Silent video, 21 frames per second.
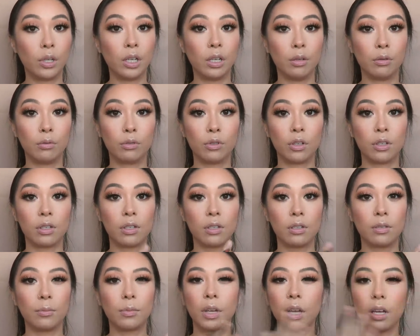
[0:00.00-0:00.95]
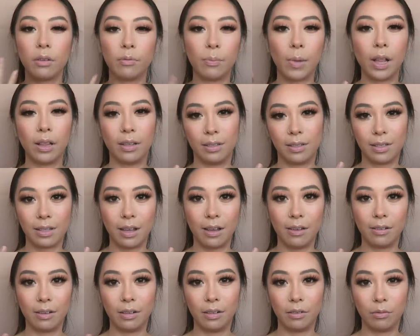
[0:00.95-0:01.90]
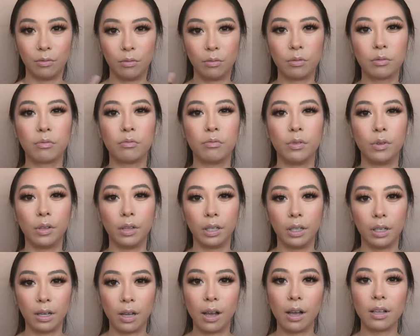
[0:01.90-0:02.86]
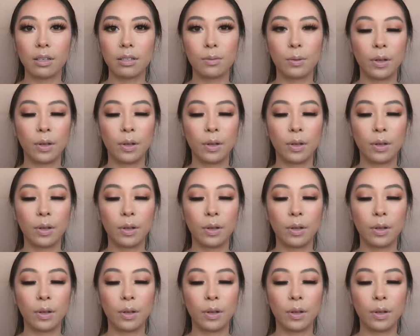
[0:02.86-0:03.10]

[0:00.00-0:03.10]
it'll just kind of balance out and it'll look really nice.